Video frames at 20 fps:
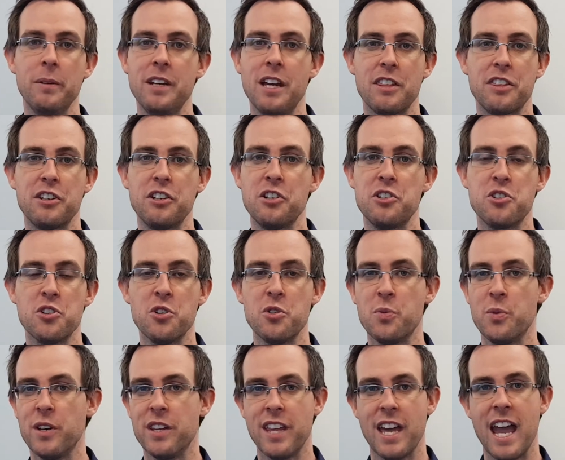nothing to do
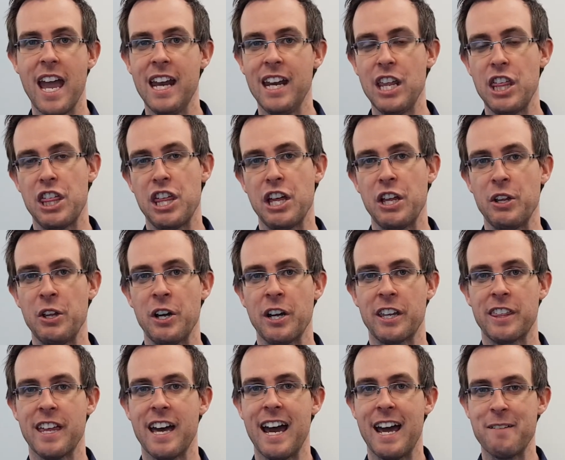with anything like
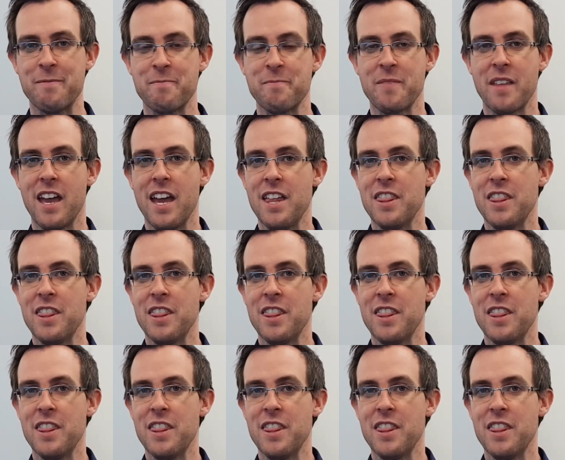that.